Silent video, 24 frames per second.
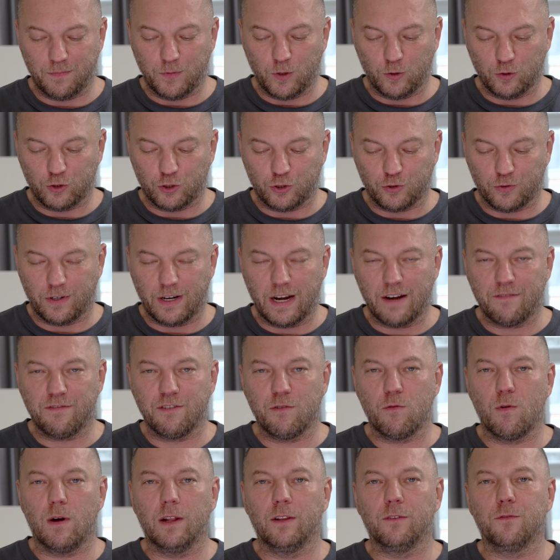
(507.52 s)
not sure every
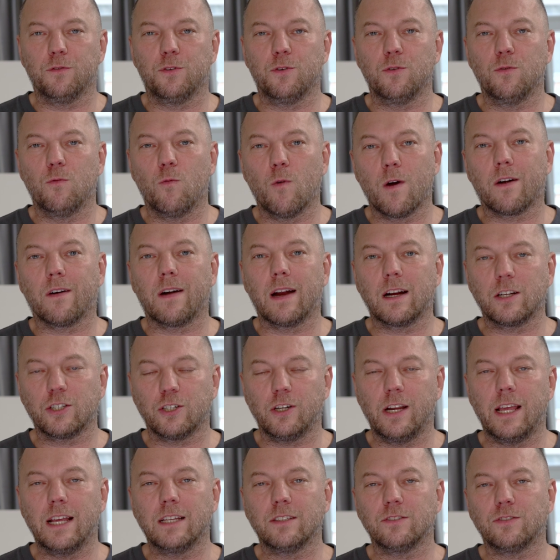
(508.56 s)
one of you were
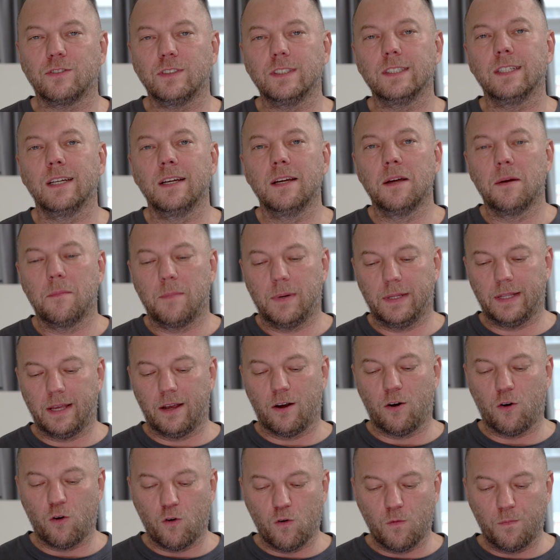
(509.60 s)
actually answering, but I
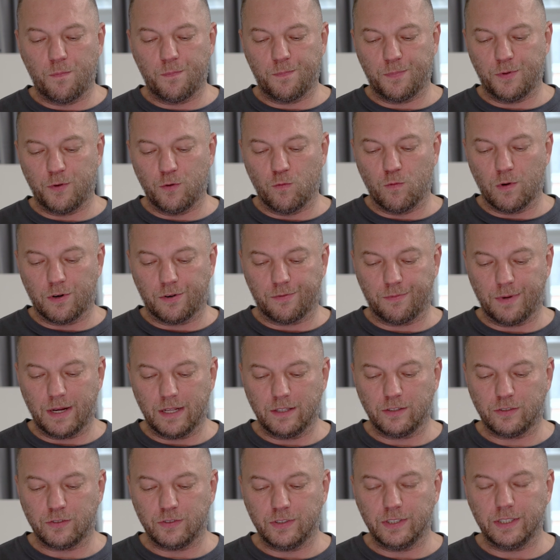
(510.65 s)
hope you were
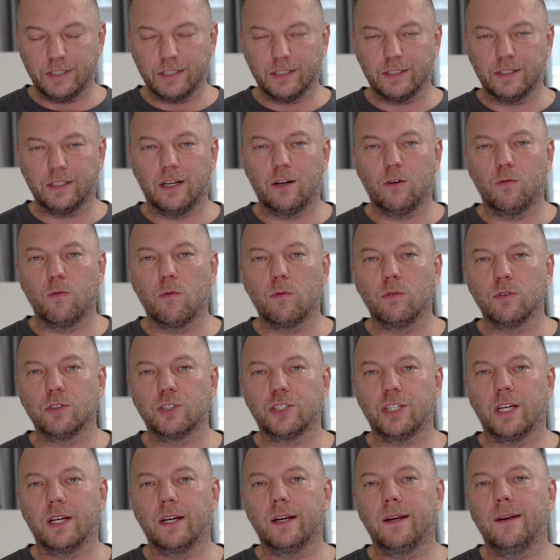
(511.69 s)
answering, and now we will
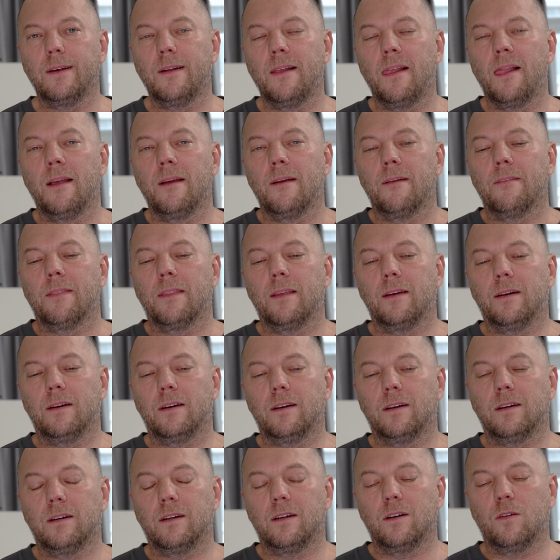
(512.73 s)
check
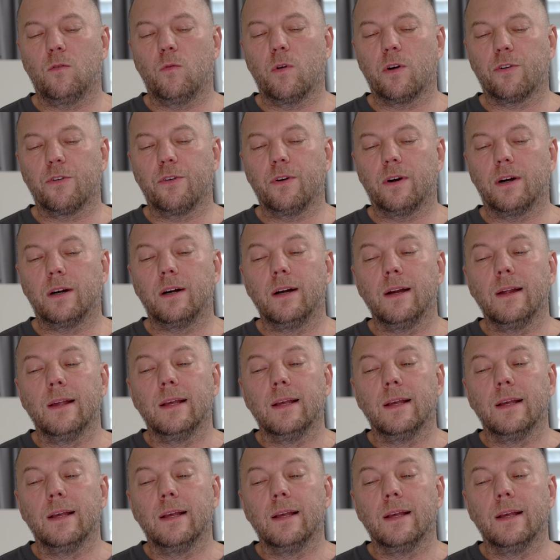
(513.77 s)
where you are.